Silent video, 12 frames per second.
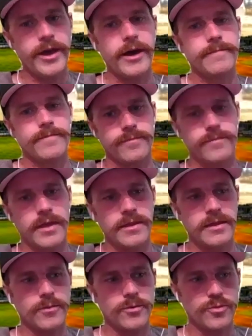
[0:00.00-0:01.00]
I think it will
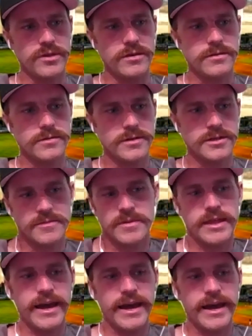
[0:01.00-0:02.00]
be because I mean they
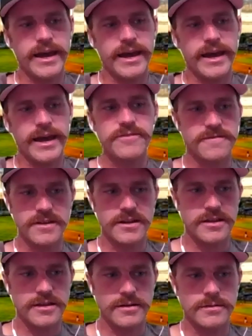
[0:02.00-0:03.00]
have to
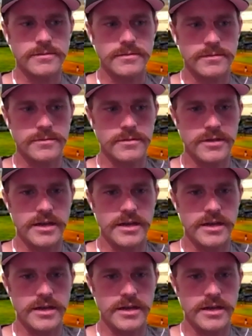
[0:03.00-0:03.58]
fit it in. Yes.